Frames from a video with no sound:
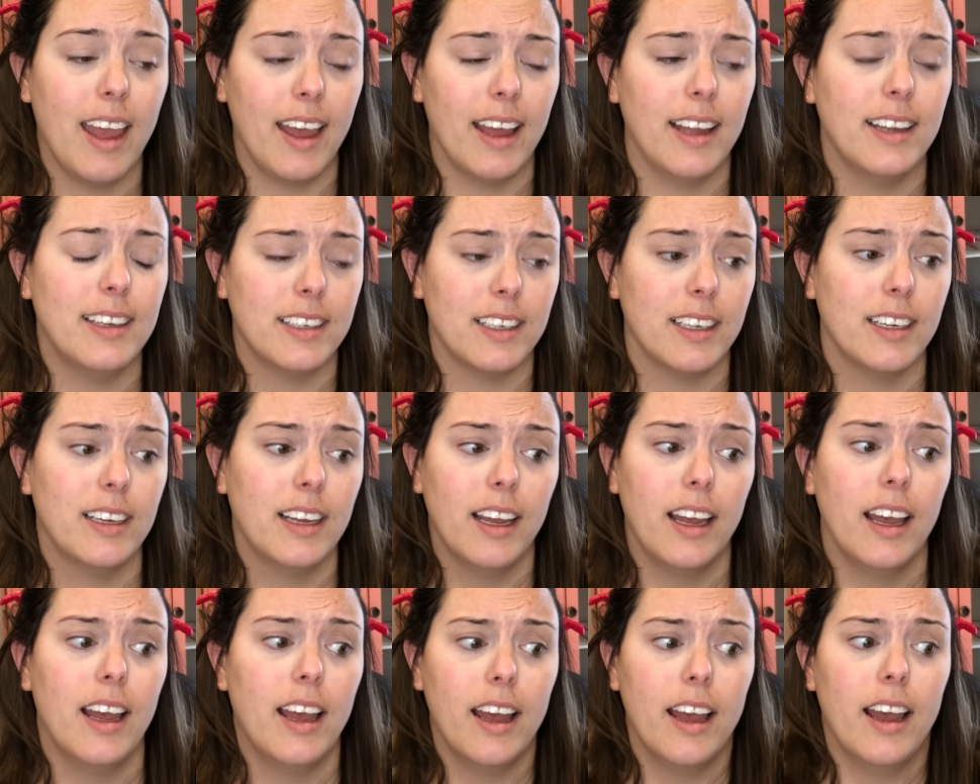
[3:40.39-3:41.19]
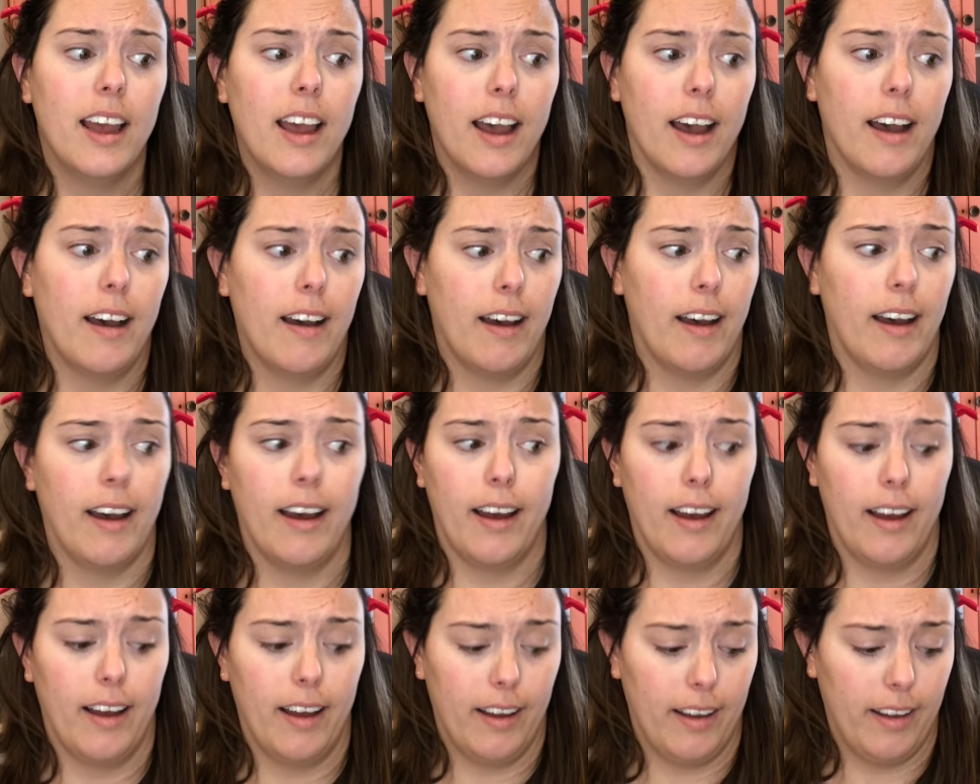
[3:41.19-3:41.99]
And
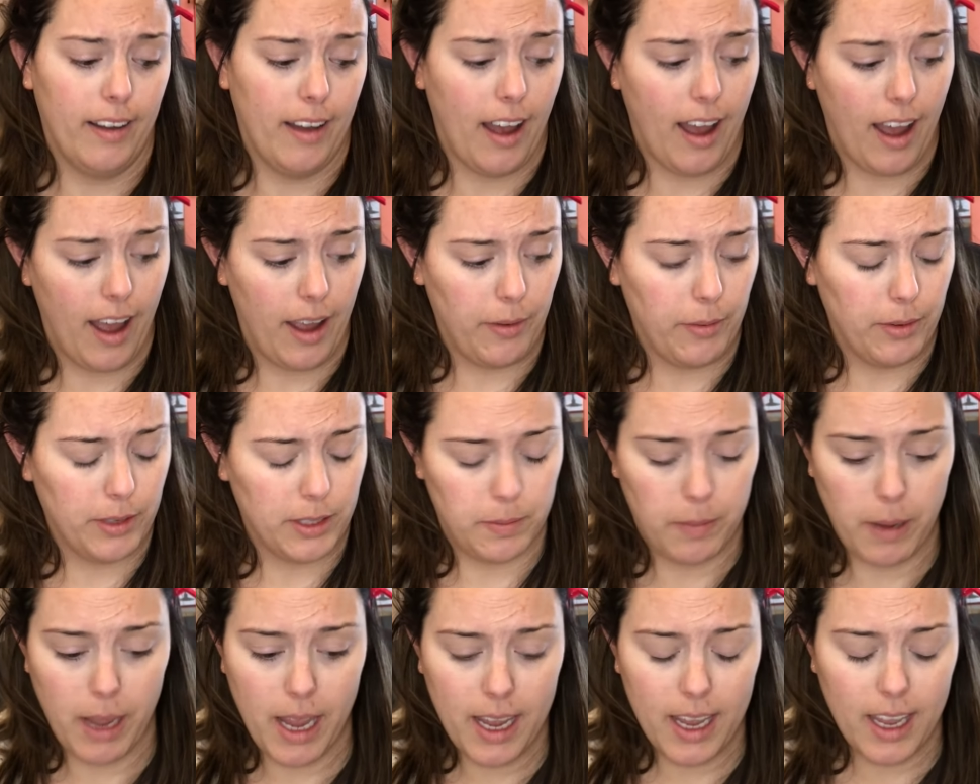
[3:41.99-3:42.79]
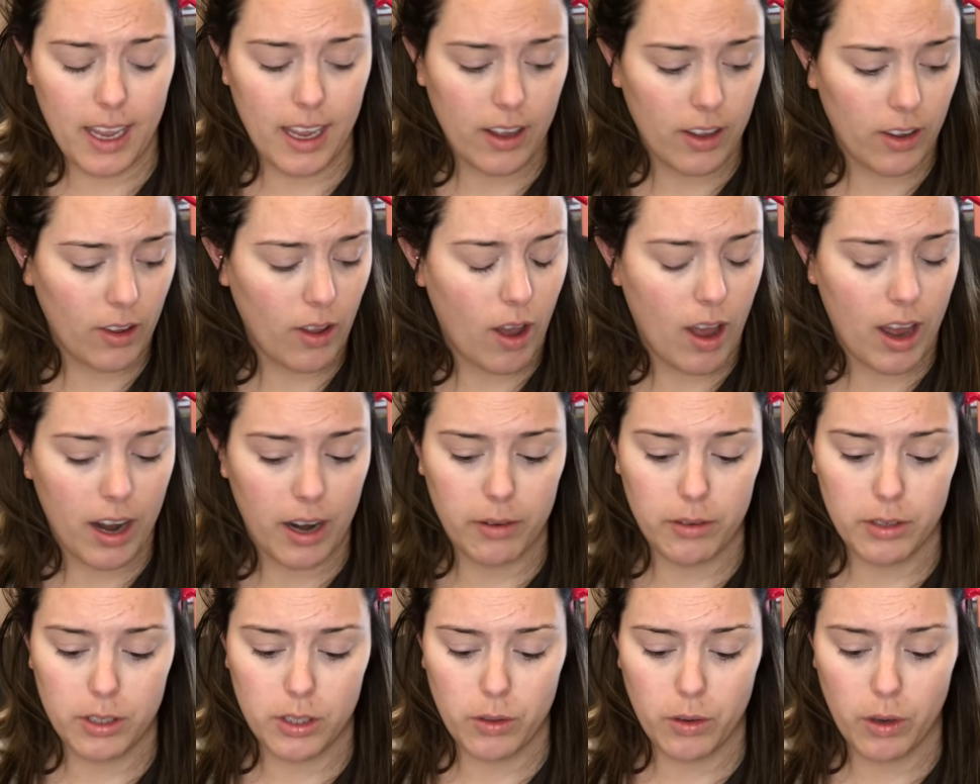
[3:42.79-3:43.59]
I was baking a lot,
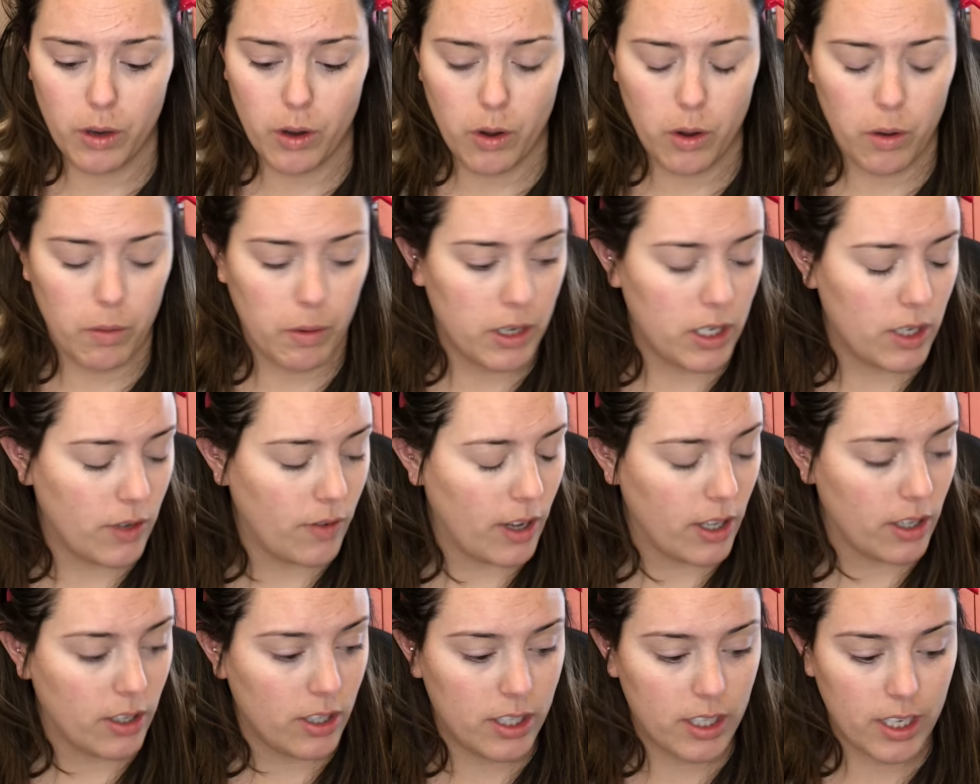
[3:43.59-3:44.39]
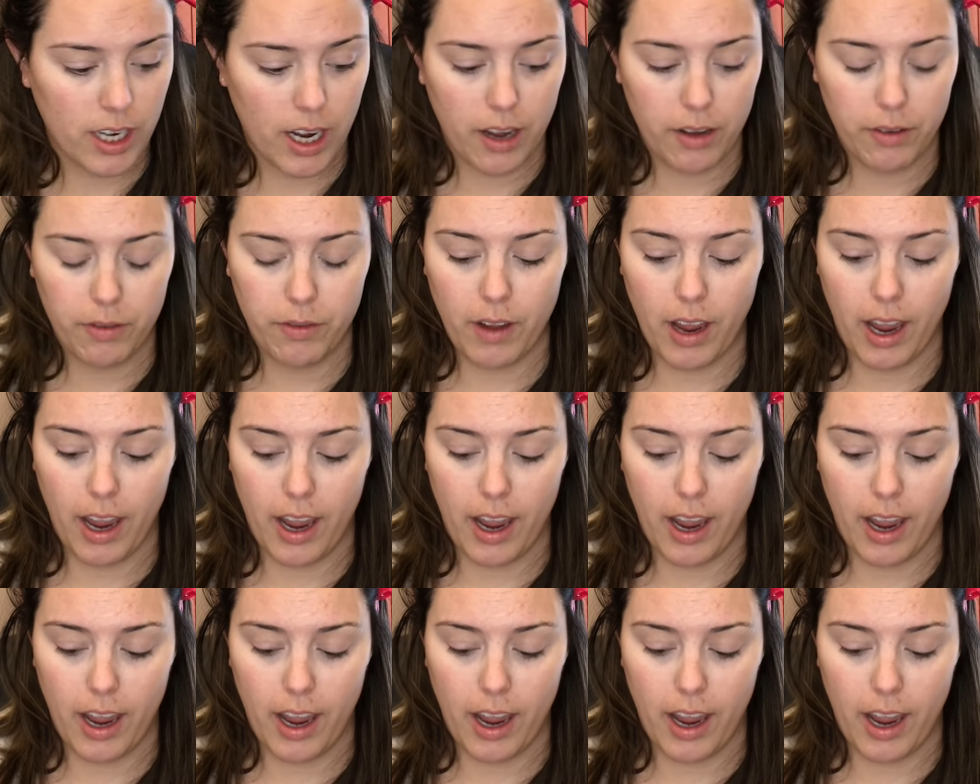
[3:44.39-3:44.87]
I was doing a whole bunch of other stuff,